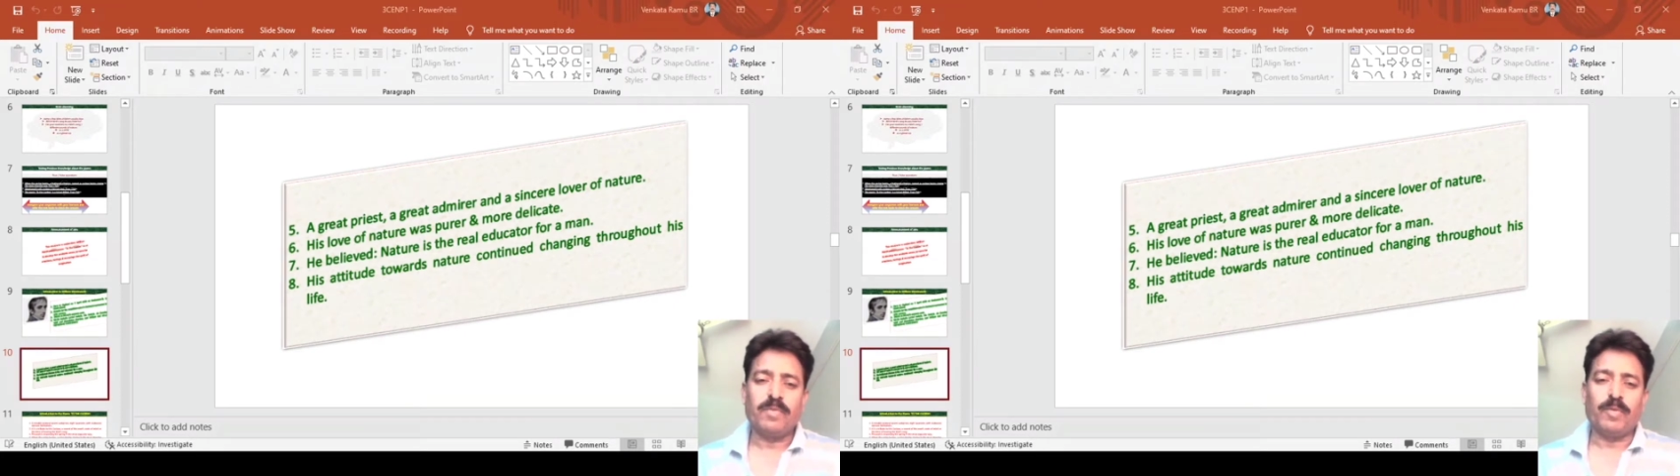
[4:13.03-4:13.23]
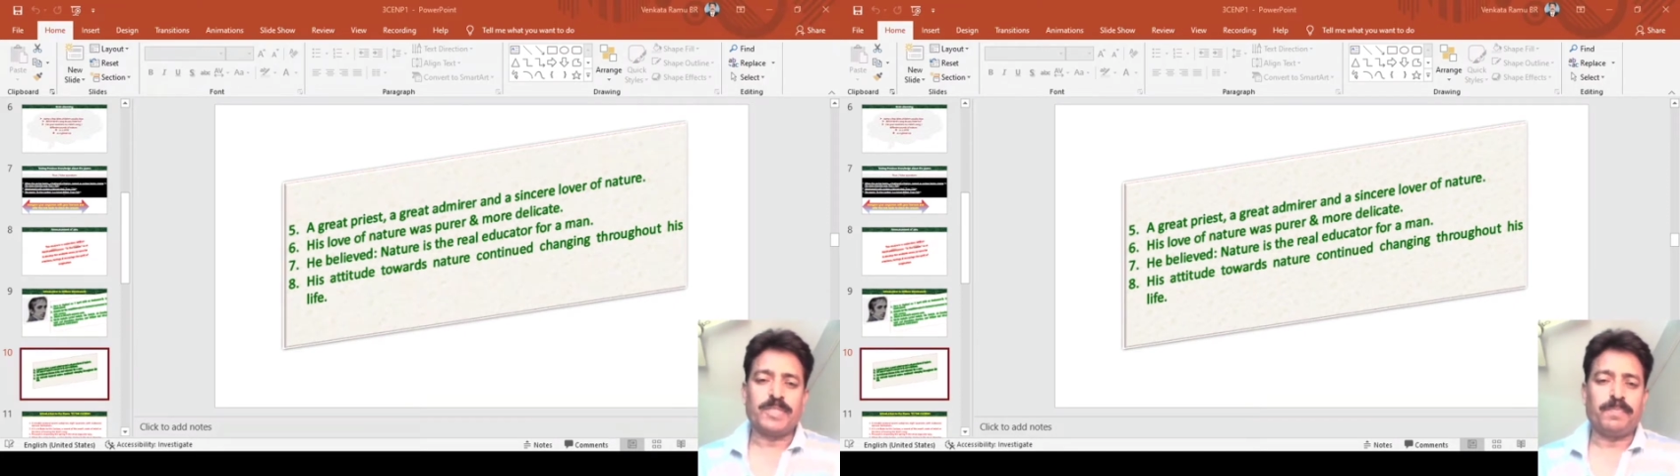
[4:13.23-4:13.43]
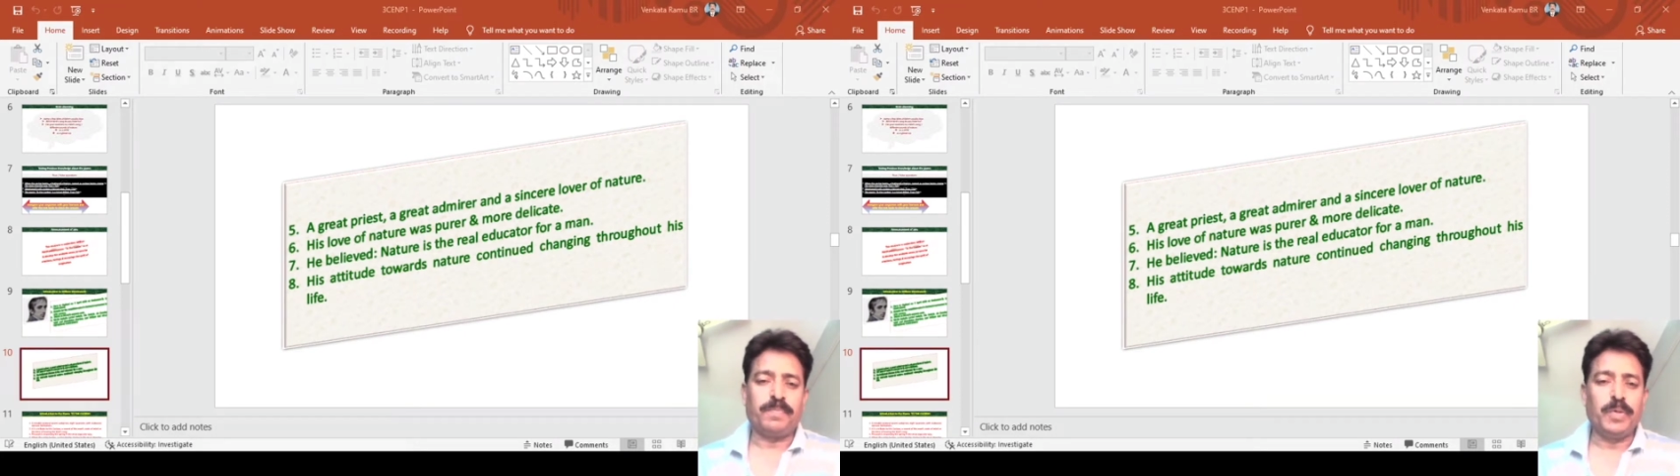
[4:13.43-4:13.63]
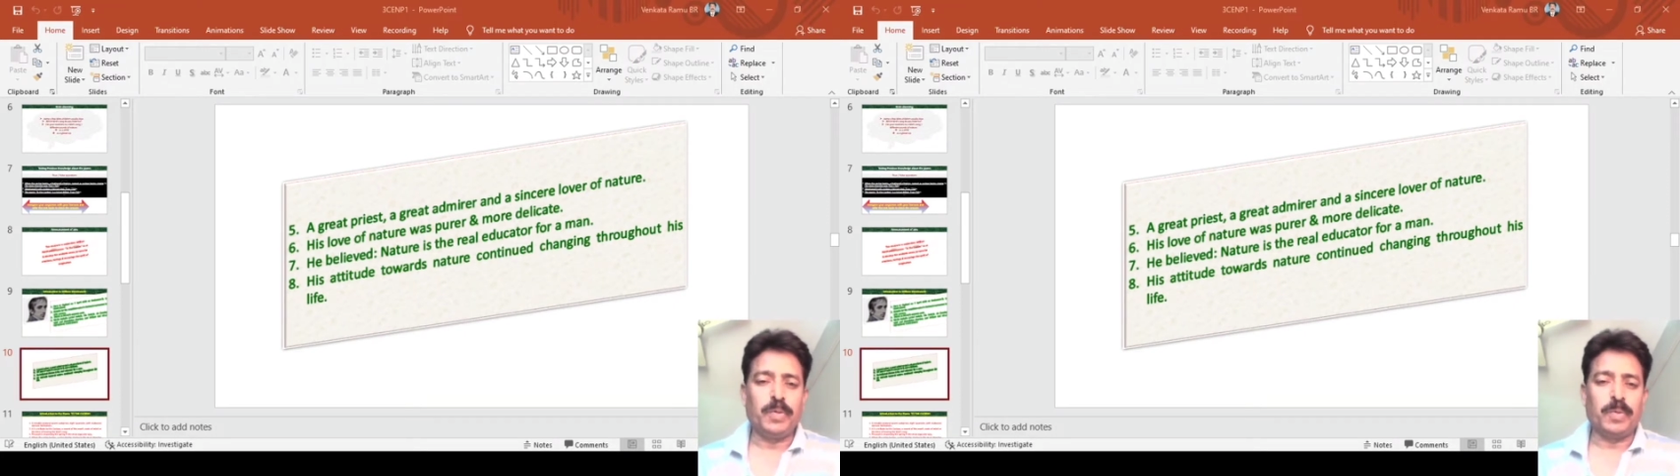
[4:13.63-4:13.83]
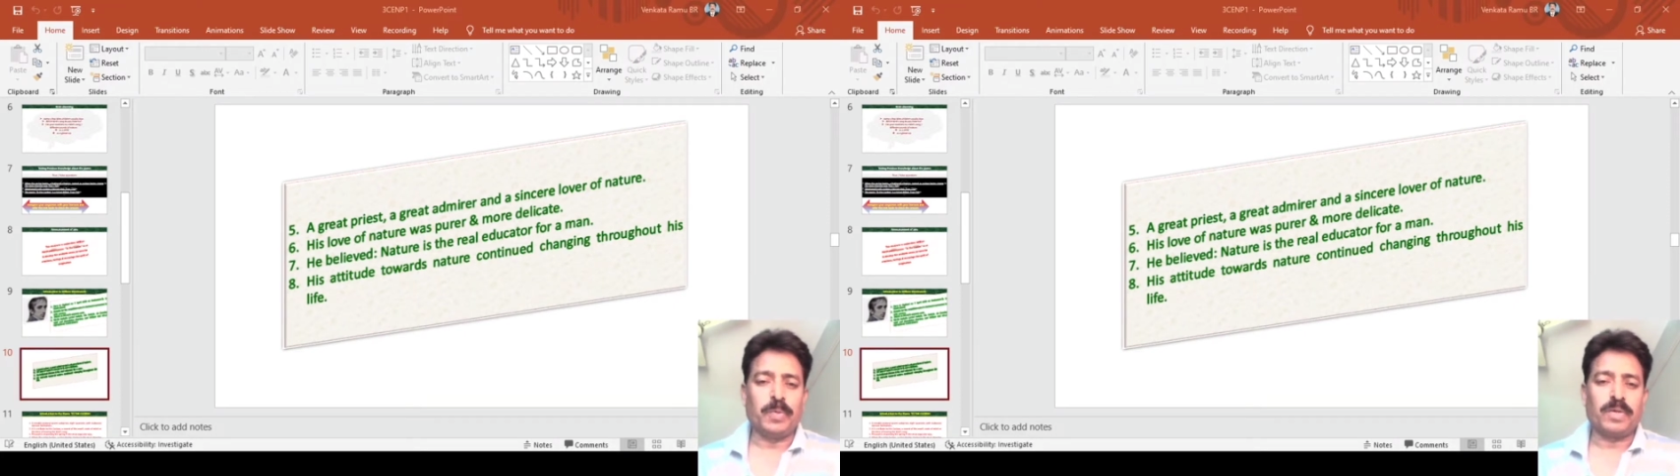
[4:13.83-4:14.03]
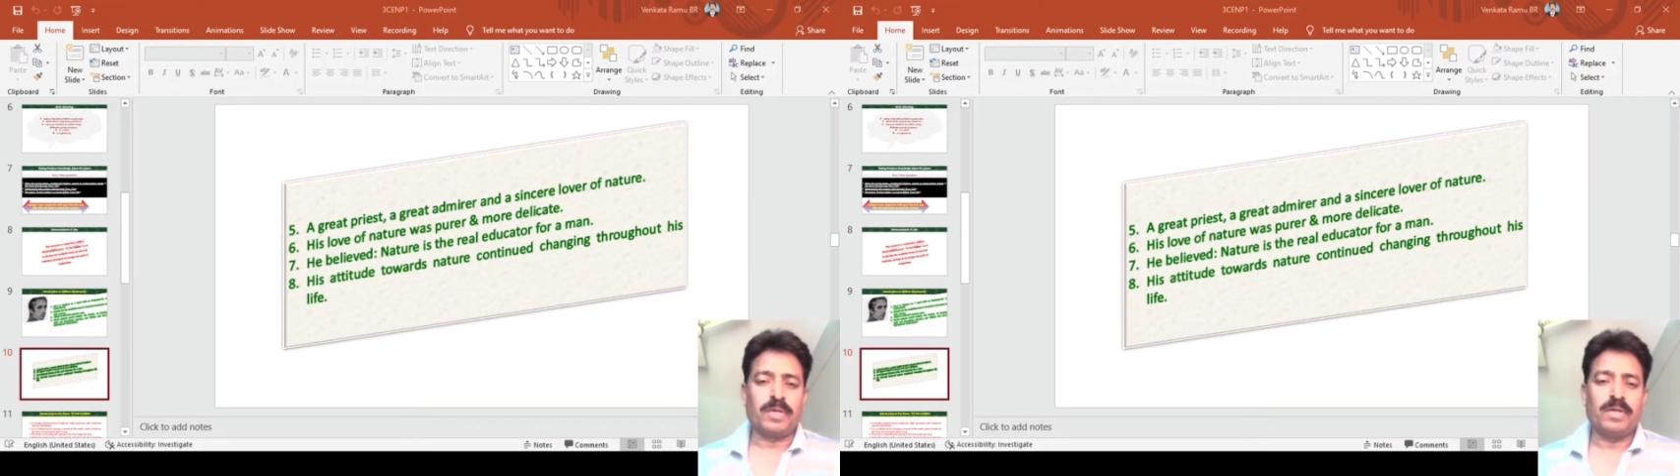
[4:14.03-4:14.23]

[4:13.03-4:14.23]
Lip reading: was pure